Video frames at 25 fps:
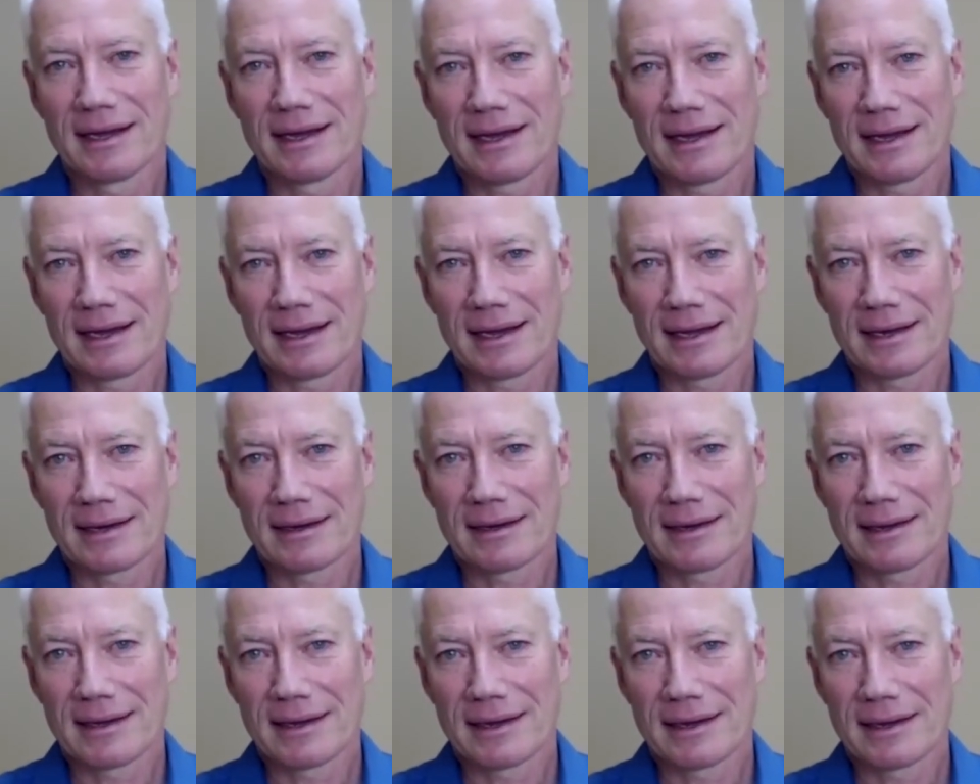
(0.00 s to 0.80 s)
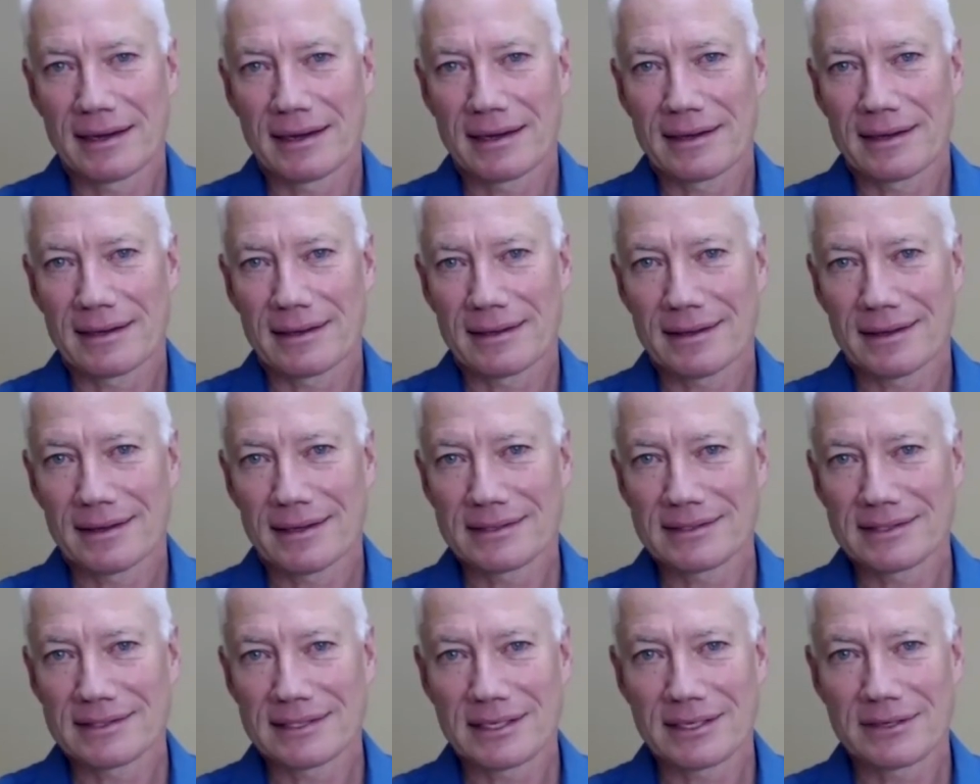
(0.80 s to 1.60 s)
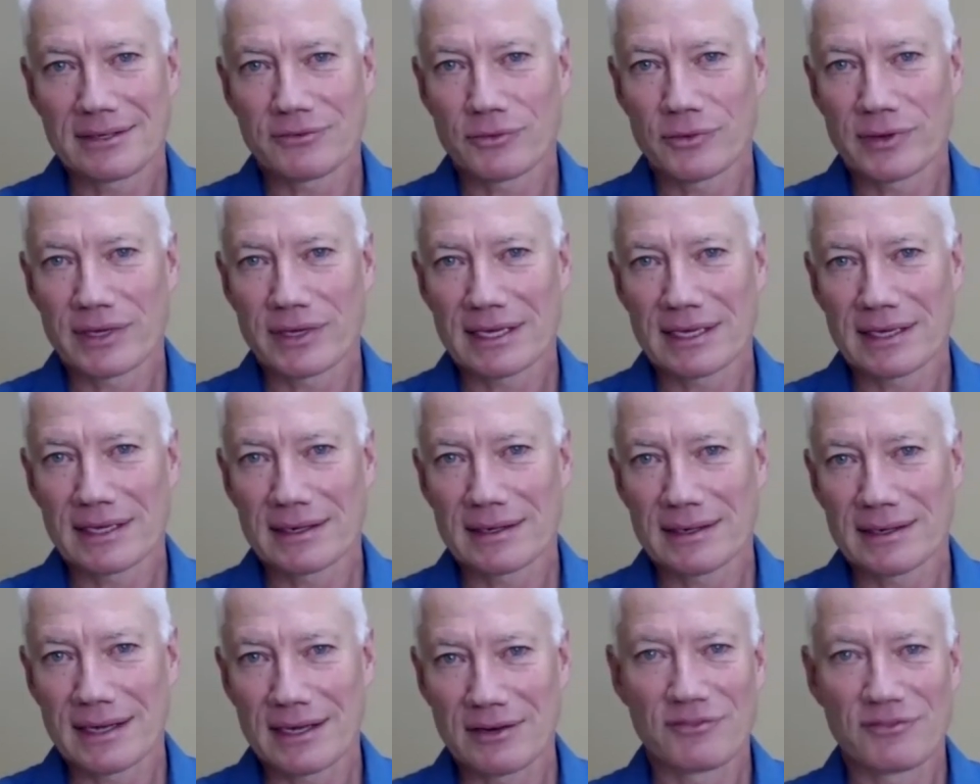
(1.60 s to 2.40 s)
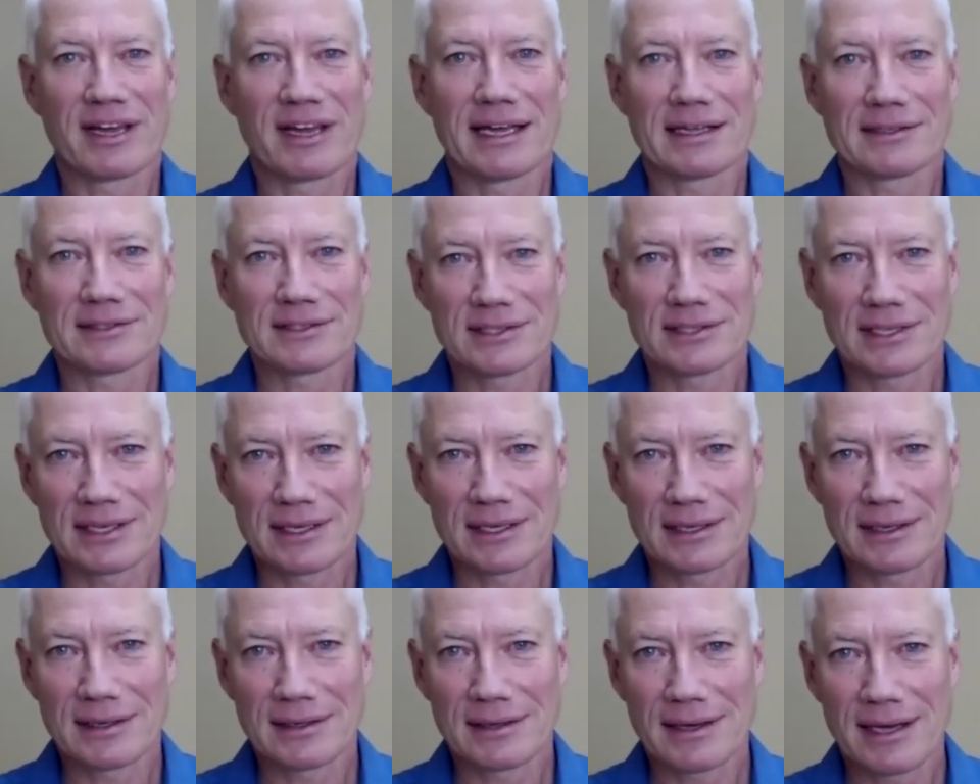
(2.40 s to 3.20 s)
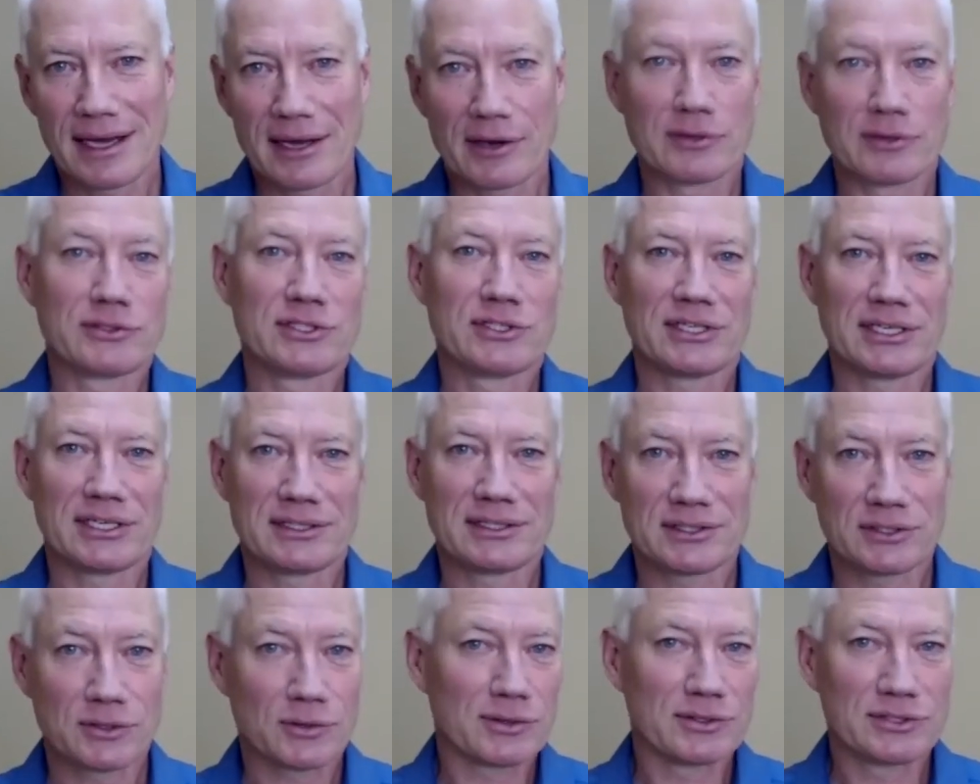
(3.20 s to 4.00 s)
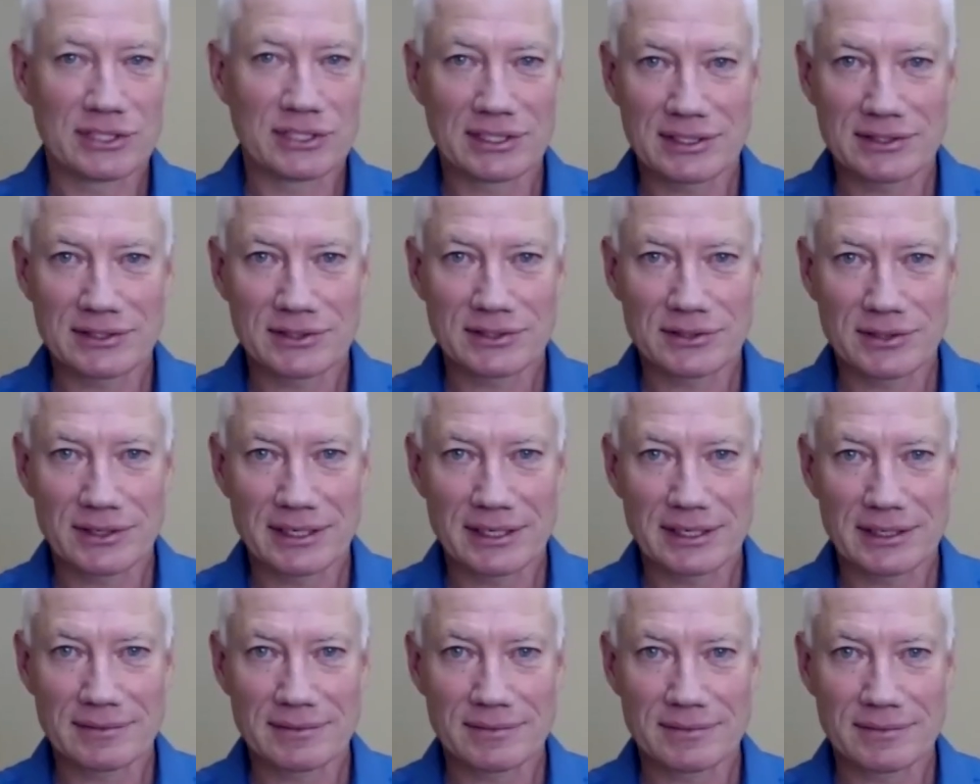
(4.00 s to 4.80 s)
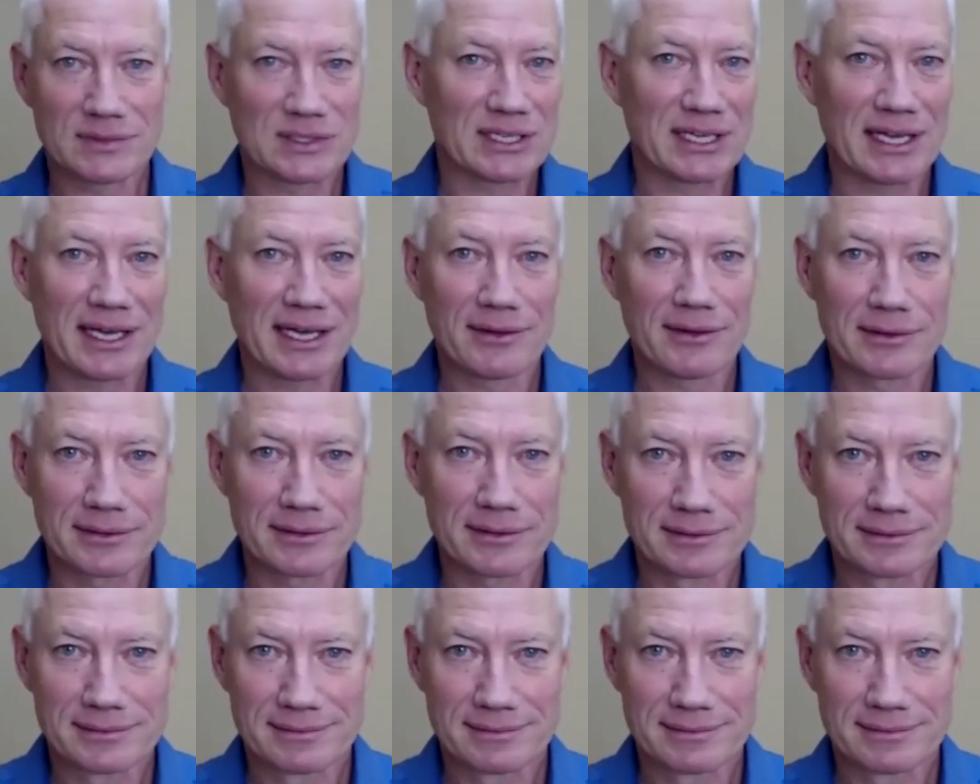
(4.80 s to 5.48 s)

and uh, let's see if we can advance the energy storage industry together.